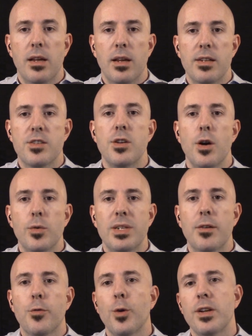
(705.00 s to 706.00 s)
It's no
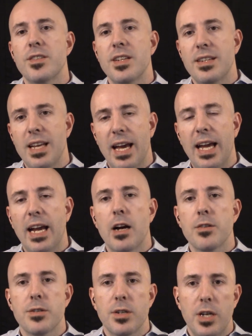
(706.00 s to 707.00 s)
different today. Our
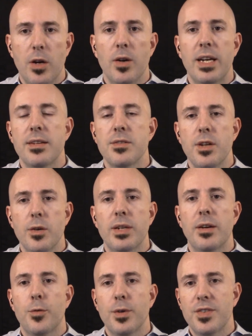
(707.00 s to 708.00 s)
security is no
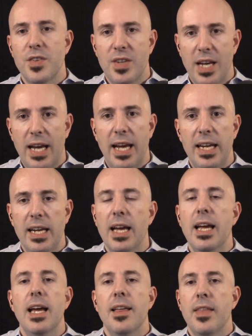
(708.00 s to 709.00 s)
different today
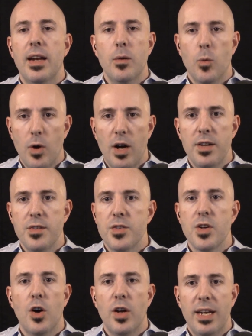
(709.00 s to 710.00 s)
than it was
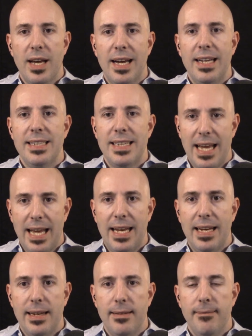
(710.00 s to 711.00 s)
on
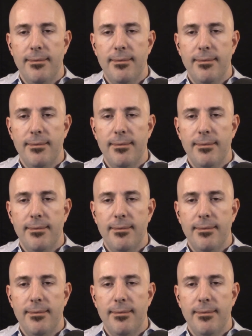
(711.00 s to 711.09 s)
9/10.